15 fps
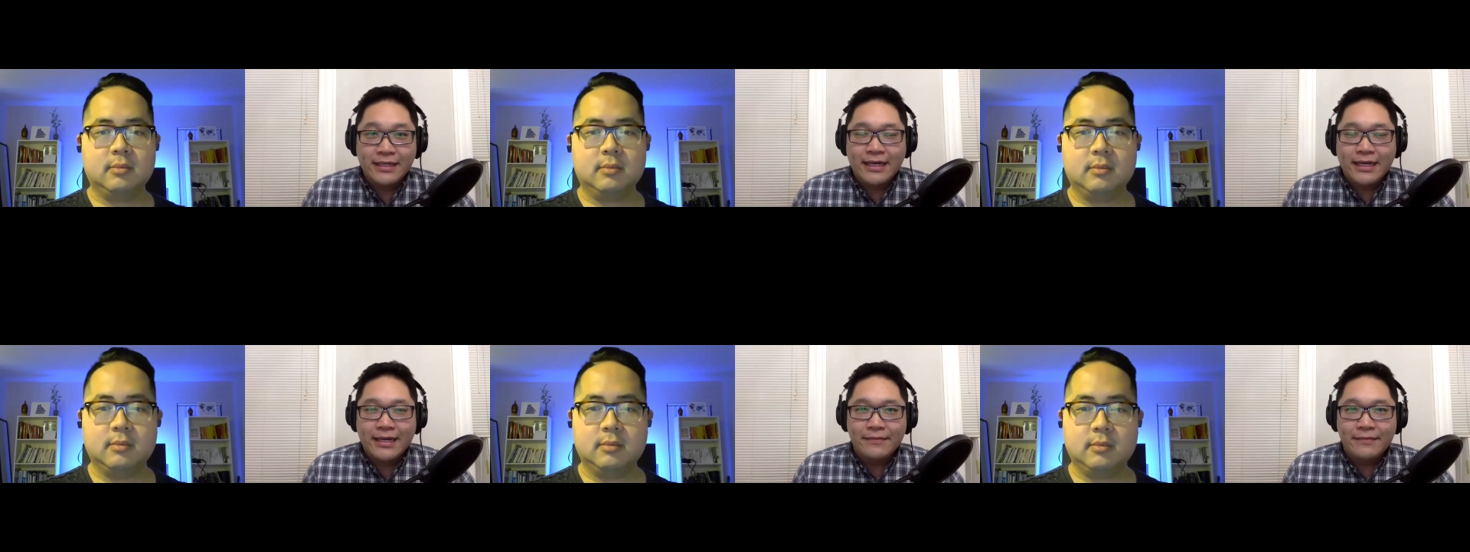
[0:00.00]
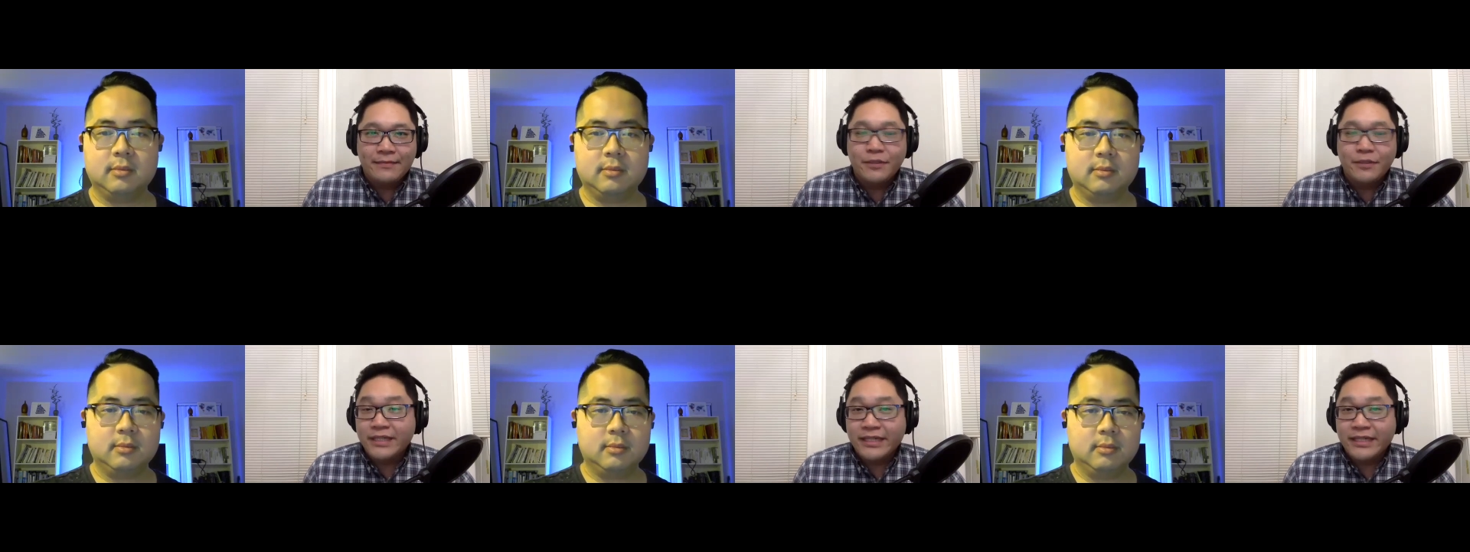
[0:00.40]
Speaker 1: um,
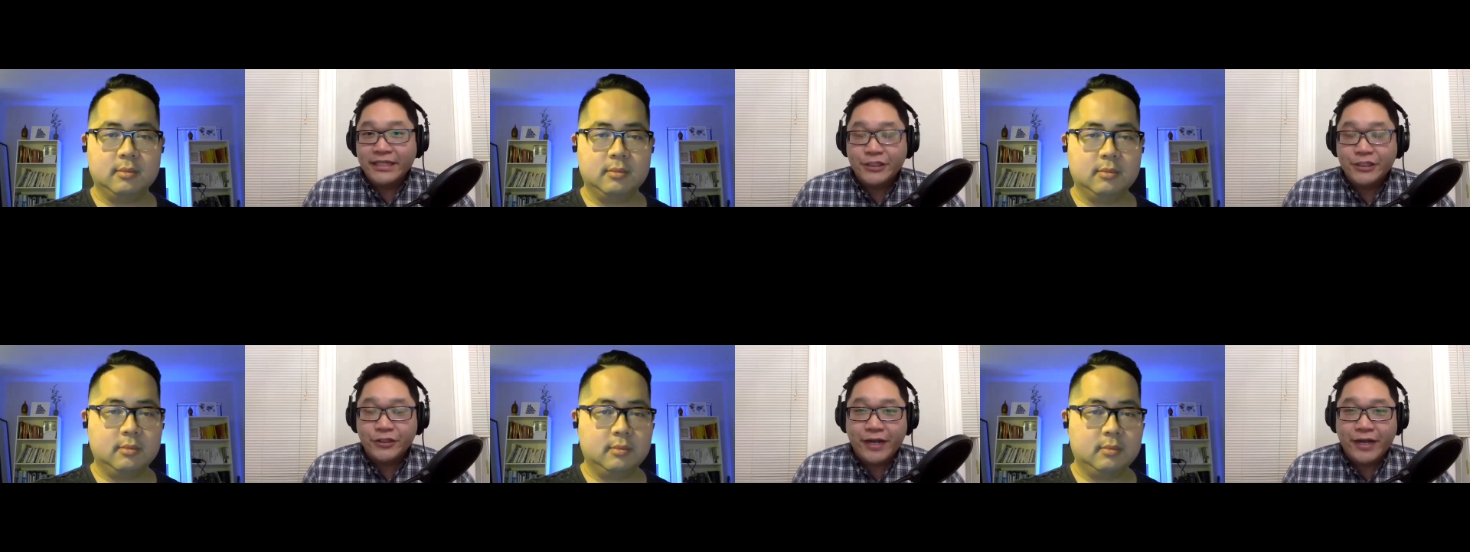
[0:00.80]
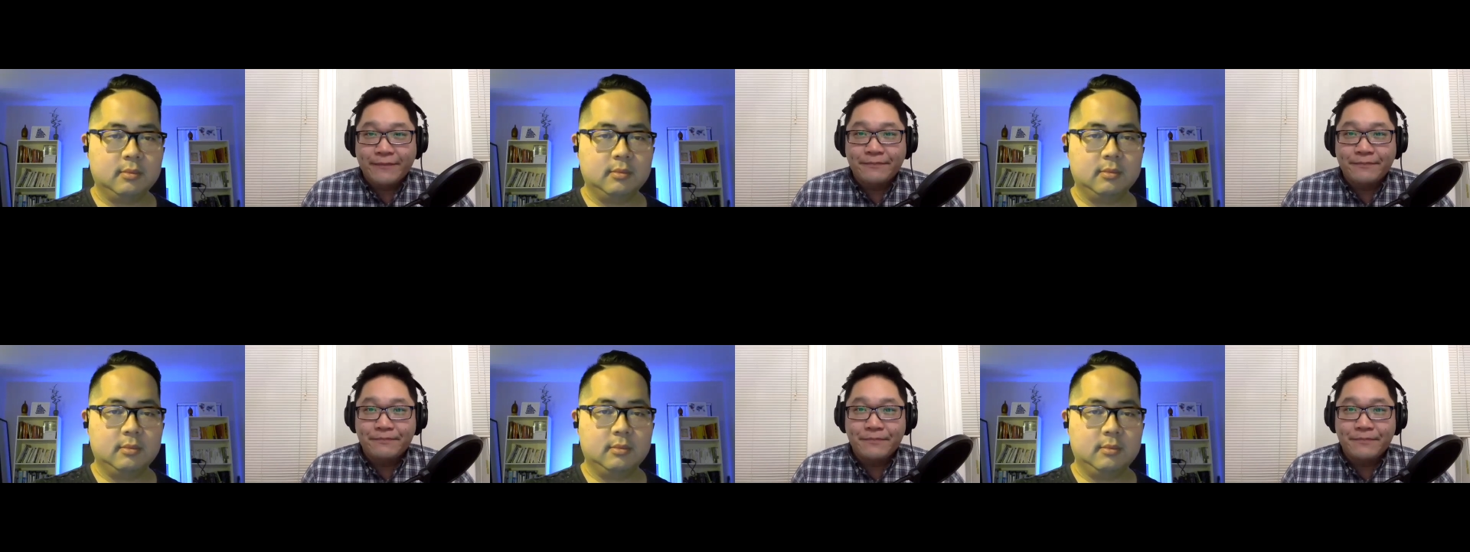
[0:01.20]
mostly on
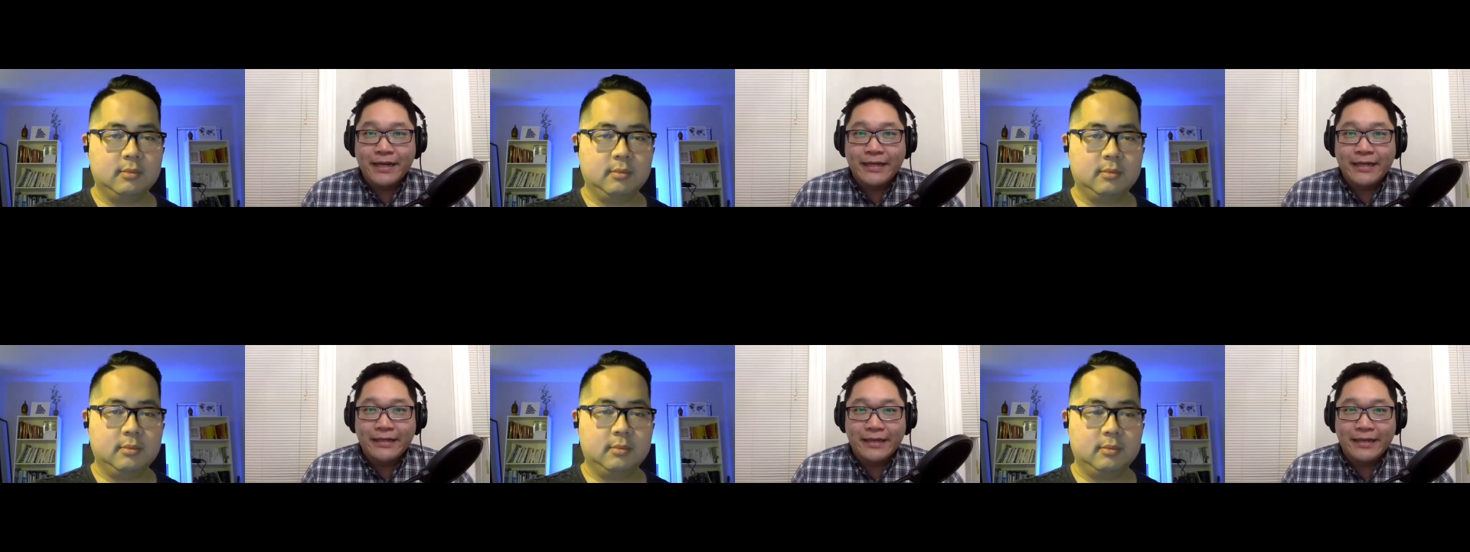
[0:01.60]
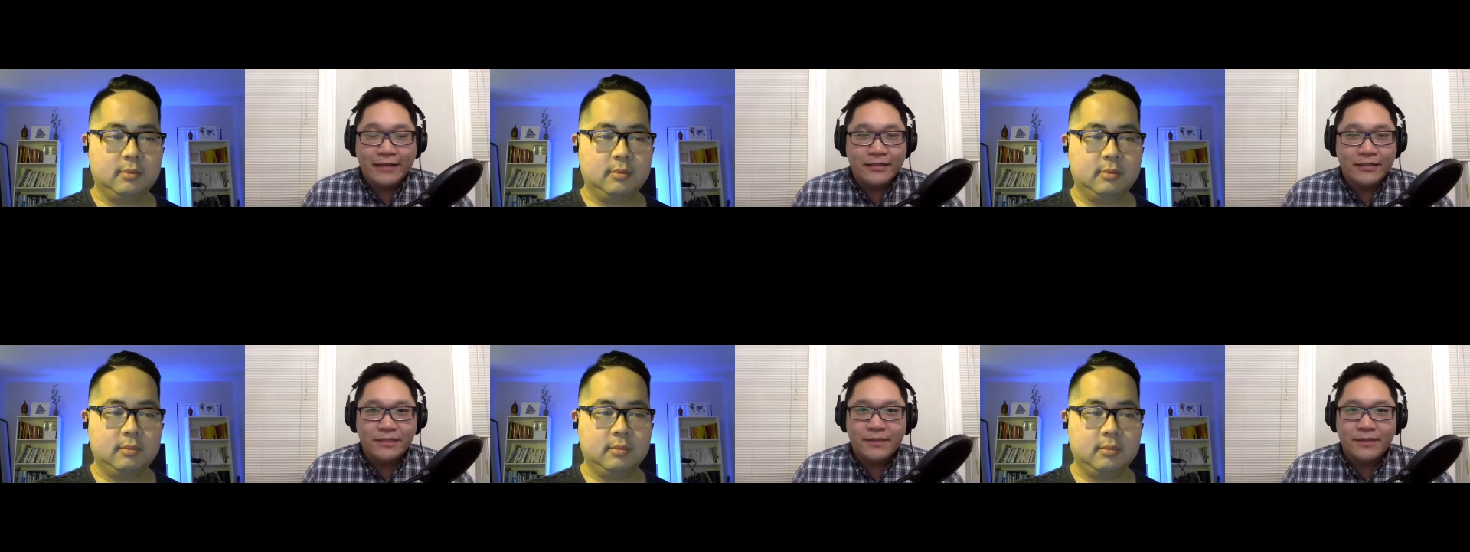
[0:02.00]
Instagram, uh,
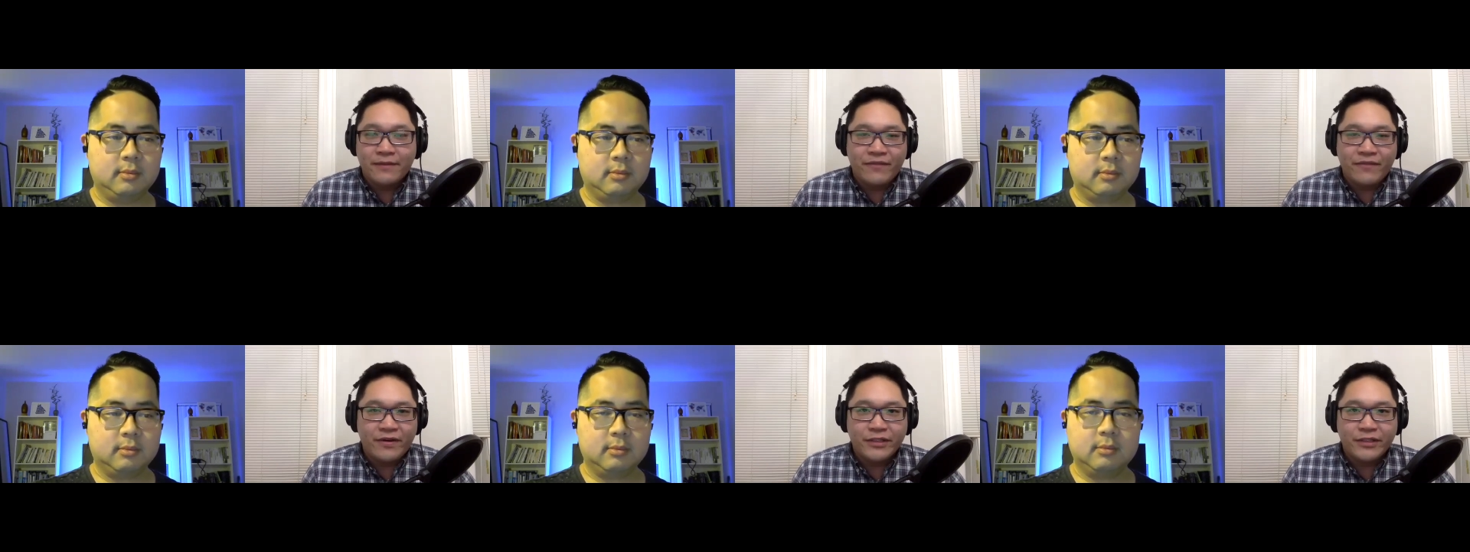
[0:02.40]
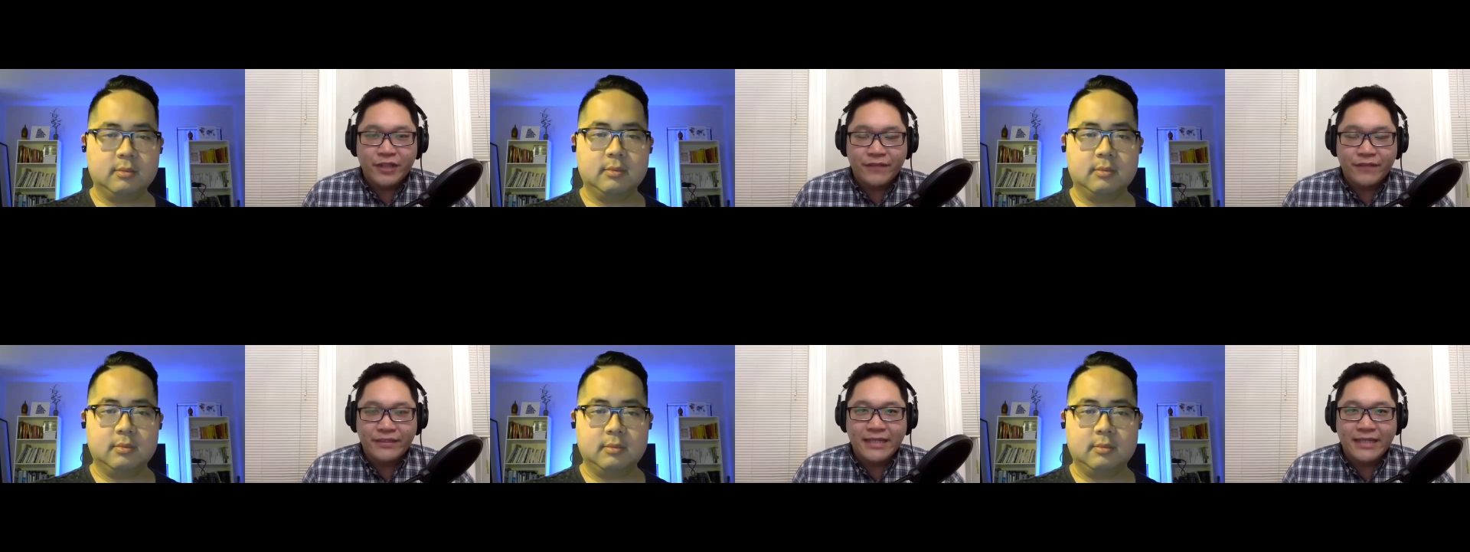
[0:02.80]
at just about various
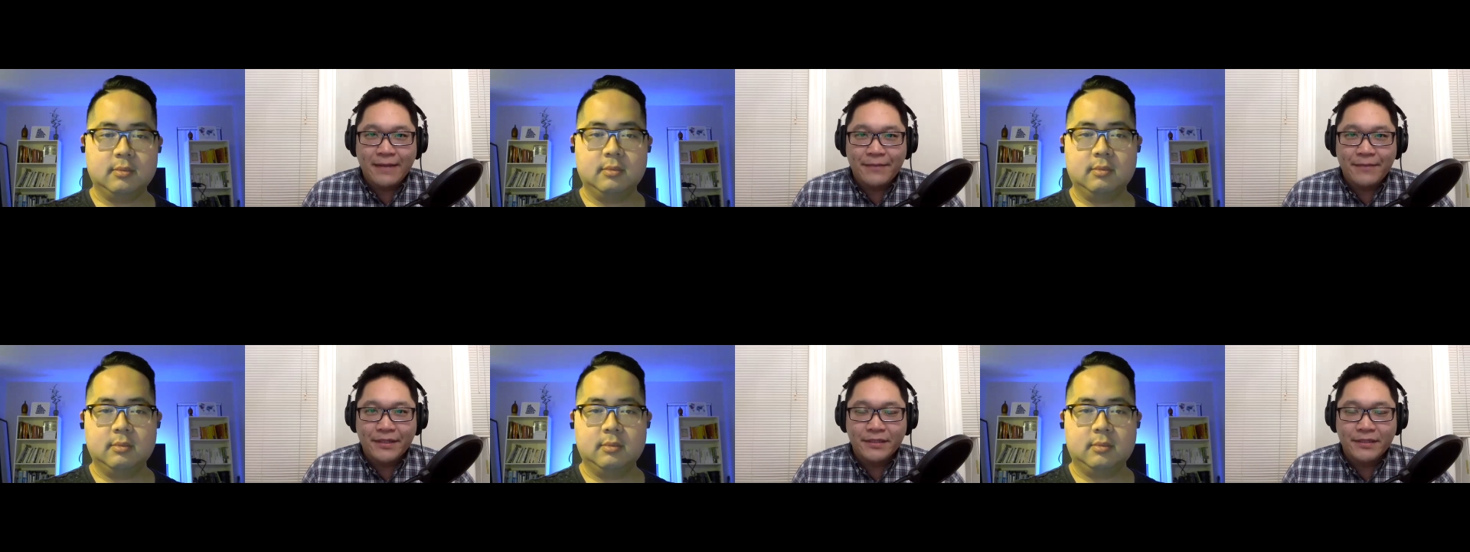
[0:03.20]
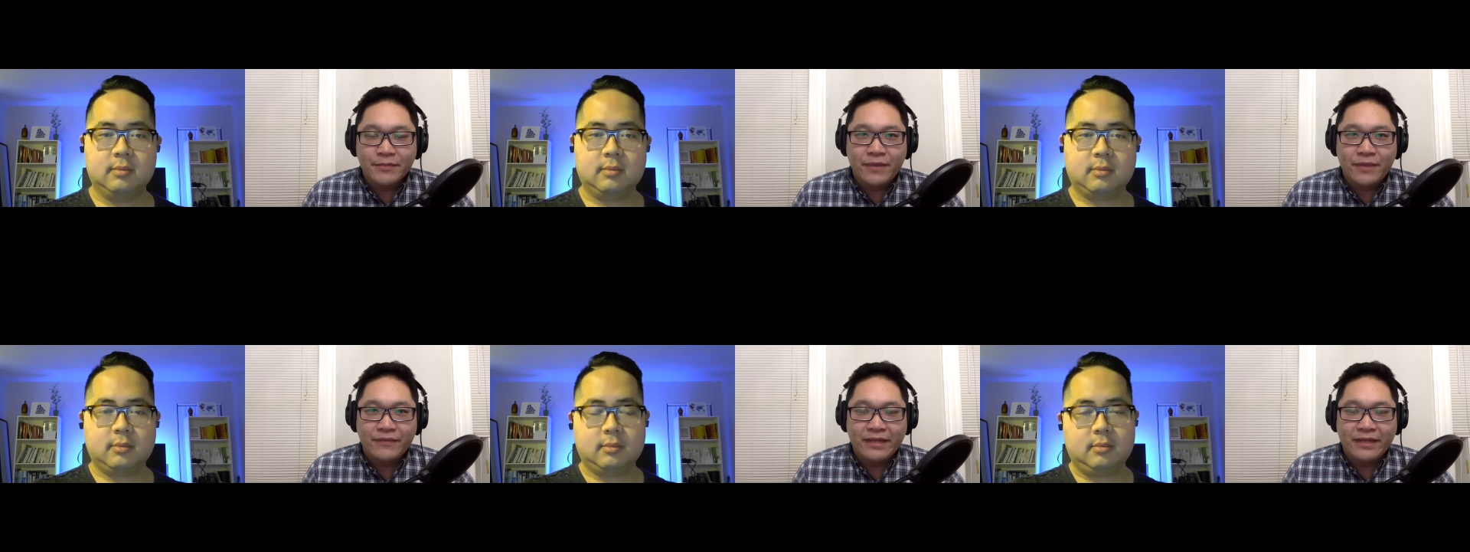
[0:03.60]
shaving topics. We
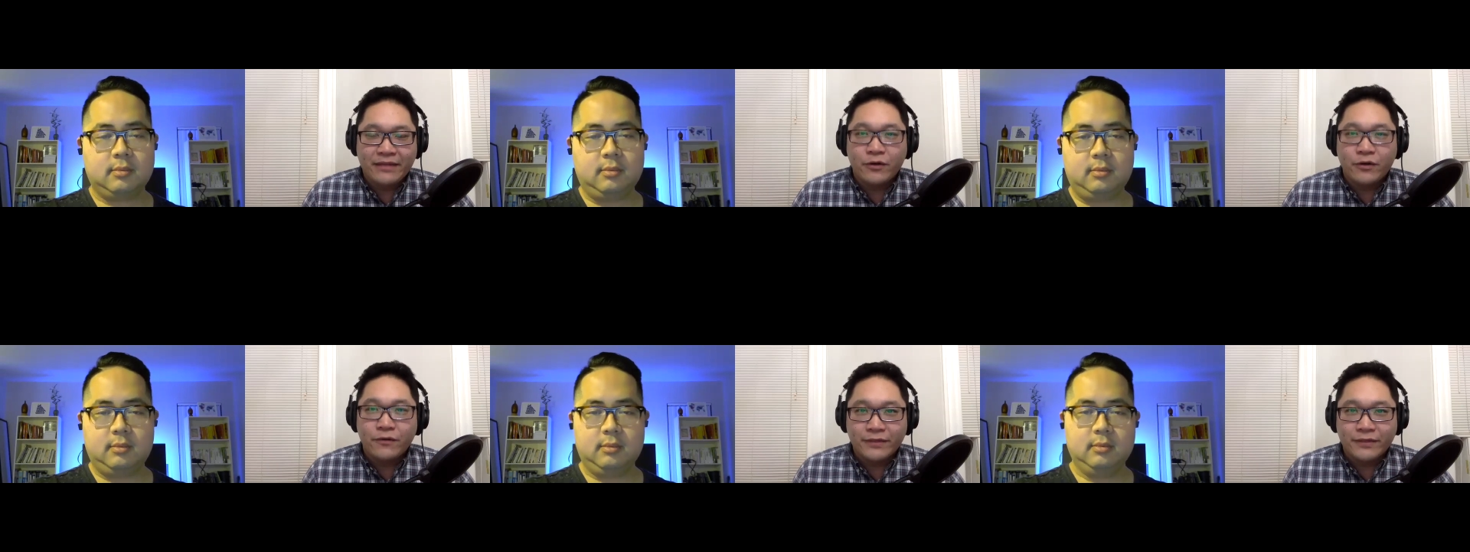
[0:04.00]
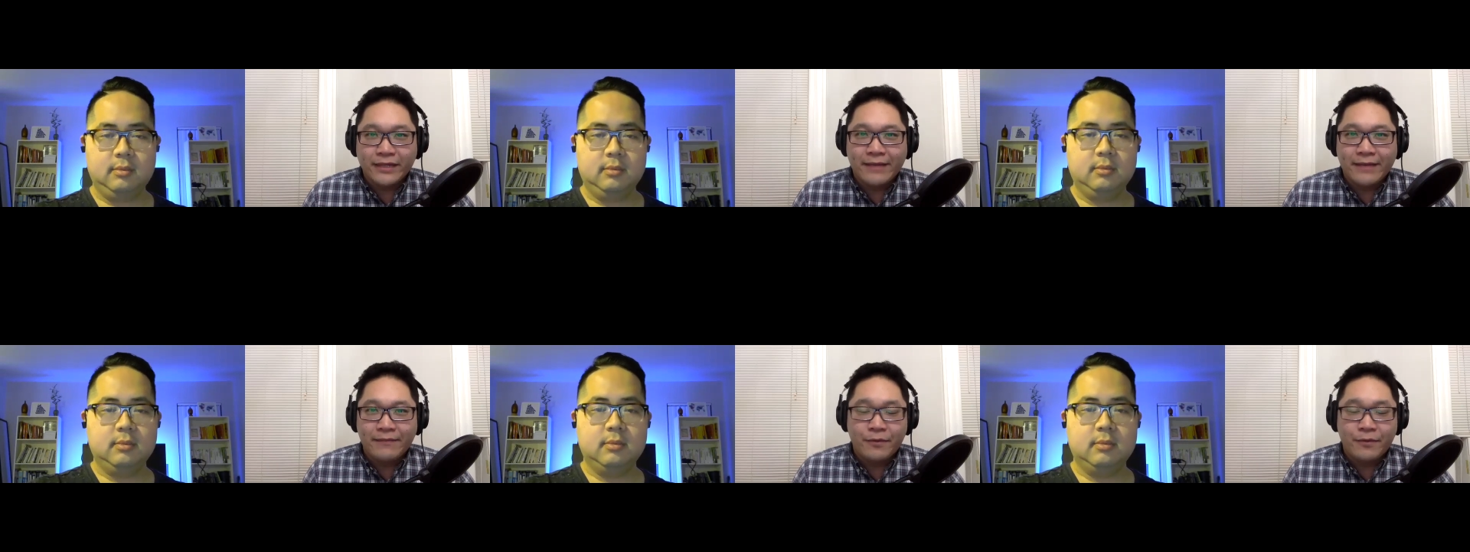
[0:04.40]
have a lot of overlap.